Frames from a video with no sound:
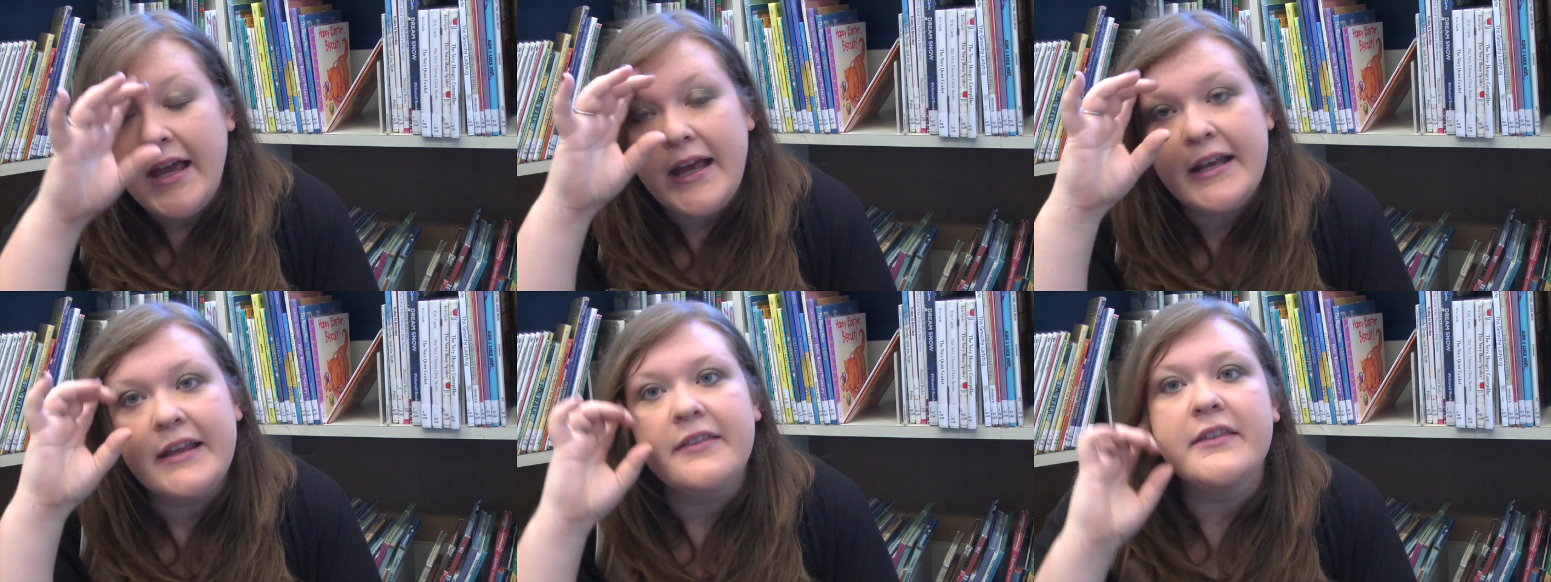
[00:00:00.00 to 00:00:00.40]

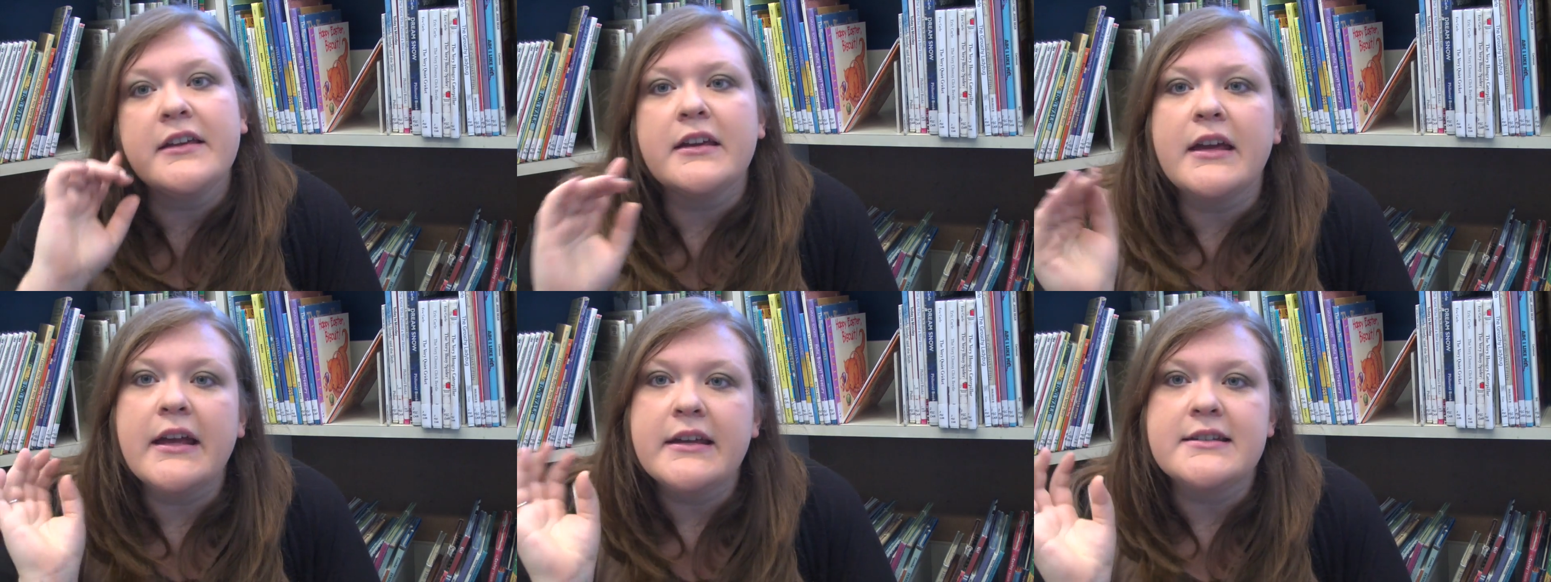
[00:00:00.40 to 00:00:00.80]
And I
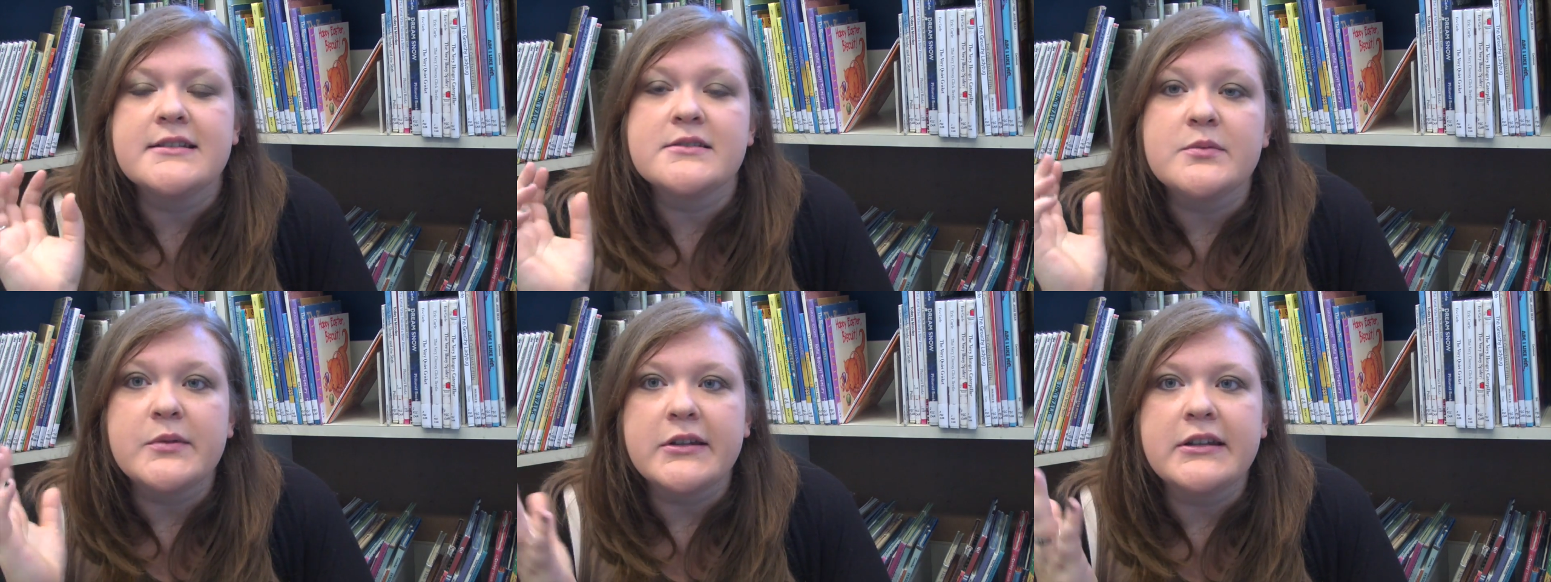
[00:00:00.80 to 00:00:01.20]
think it
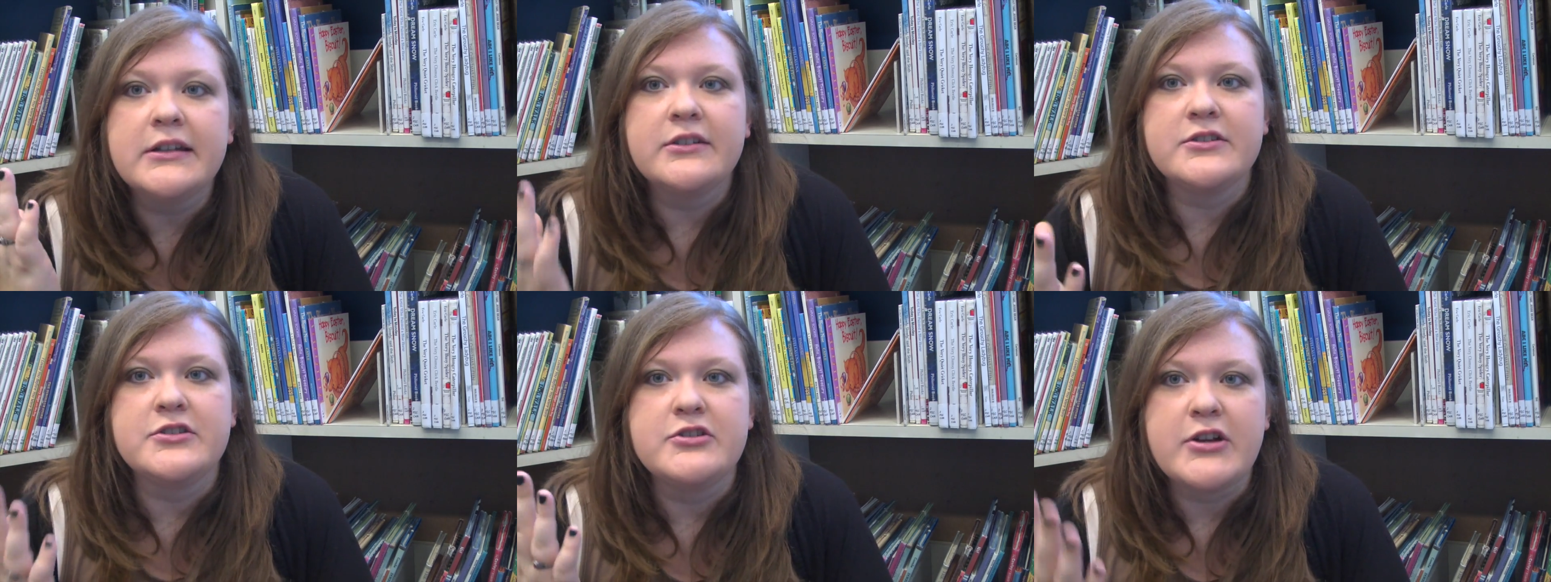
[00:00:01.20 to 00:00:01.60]
does a
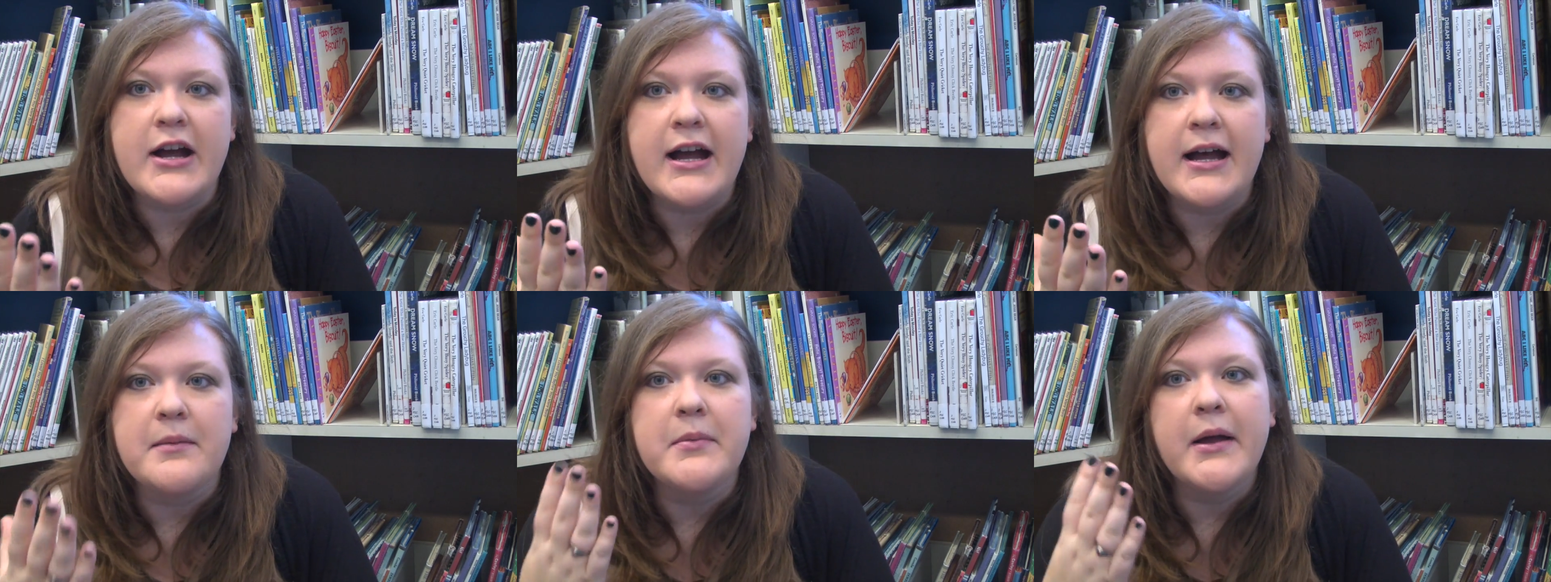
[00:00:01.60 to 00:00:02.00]
really good
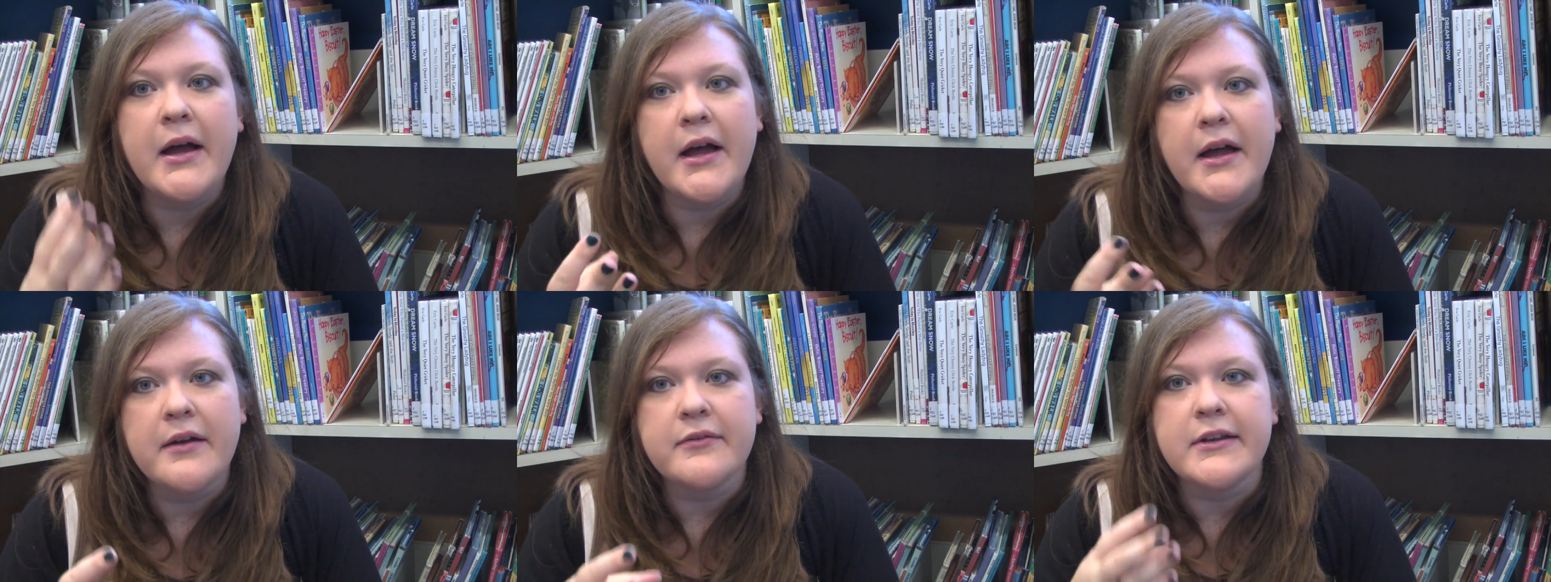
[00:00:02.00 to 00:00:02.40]
job
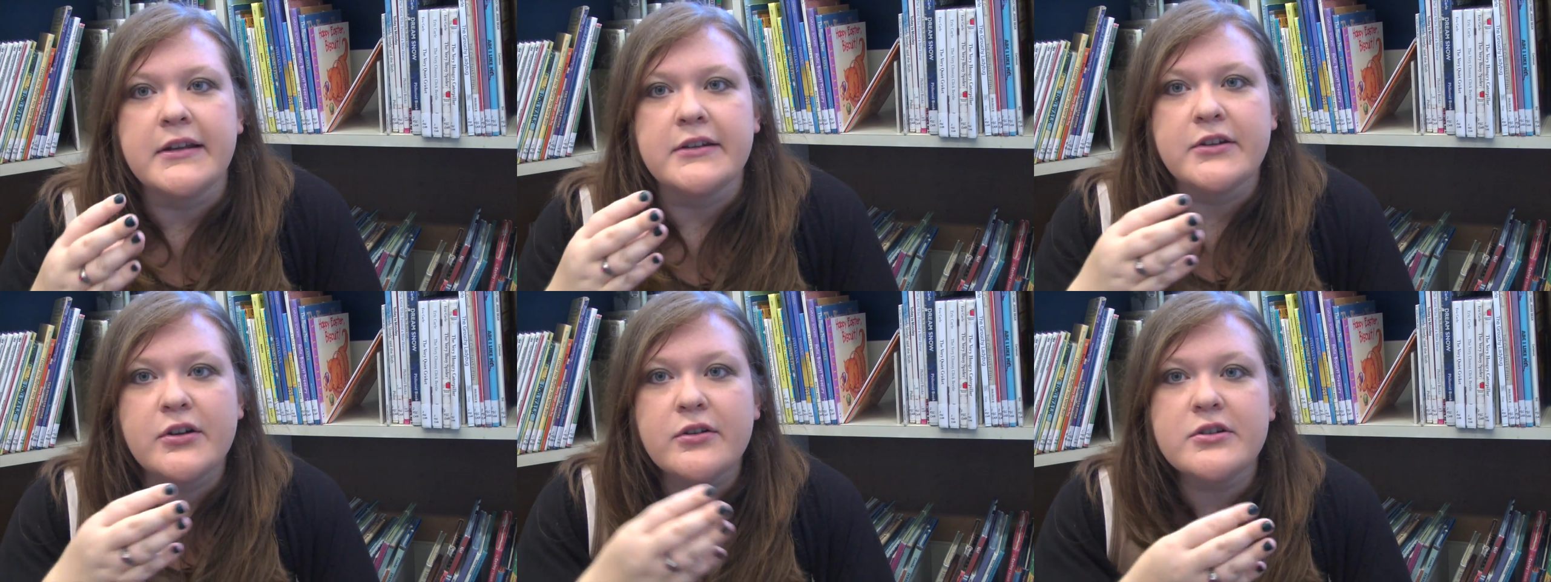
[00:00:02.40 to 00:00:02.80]
of
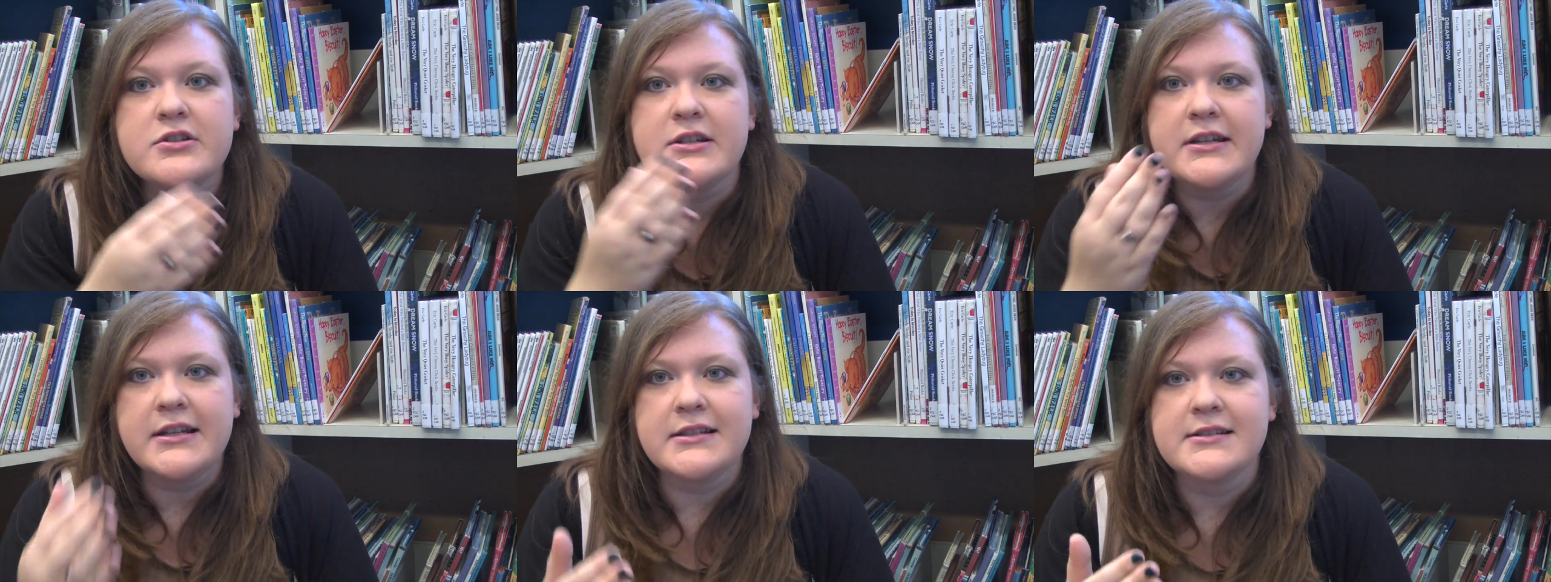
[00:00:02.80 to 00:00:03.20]

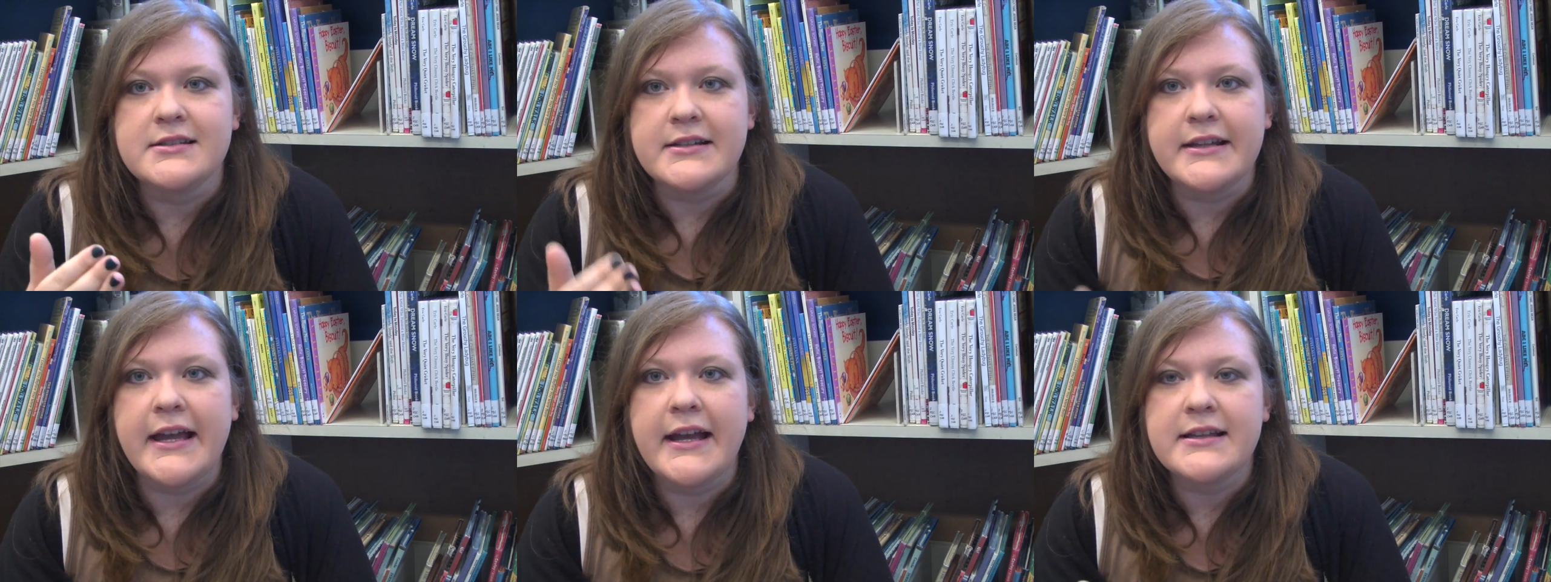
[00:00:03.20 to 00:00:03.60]
encouraging
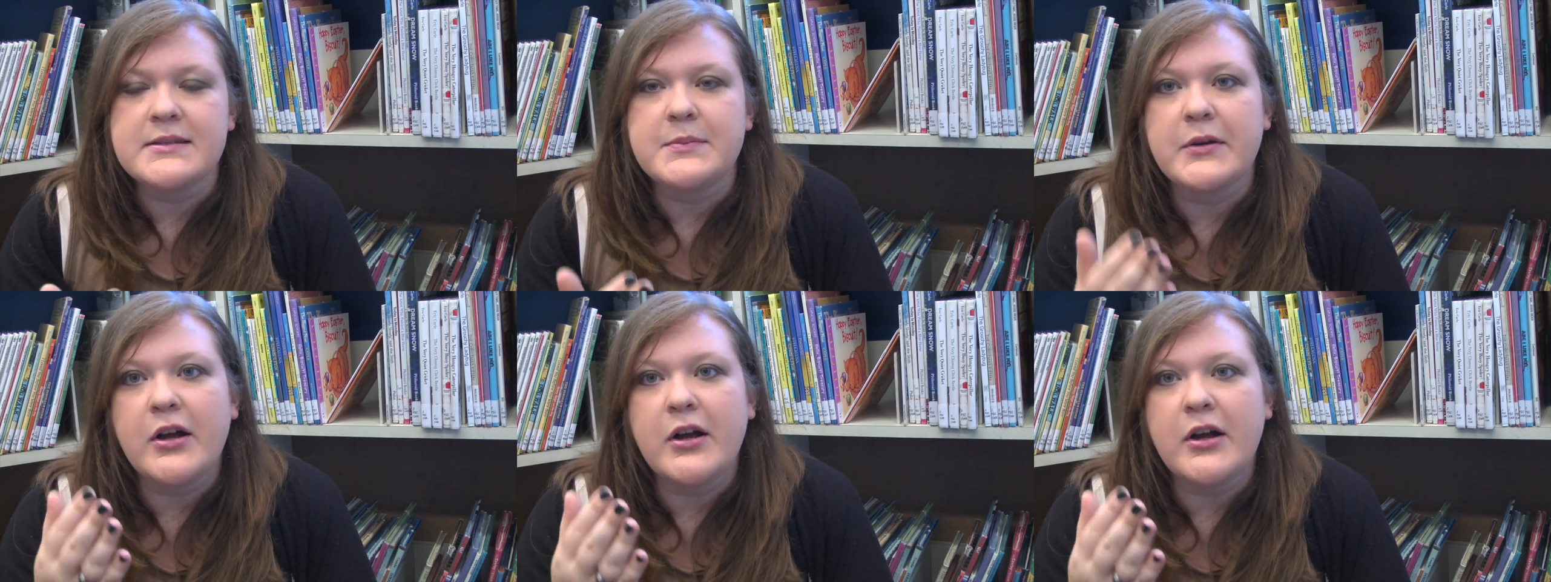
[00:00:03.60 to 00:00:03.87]
kids to guess,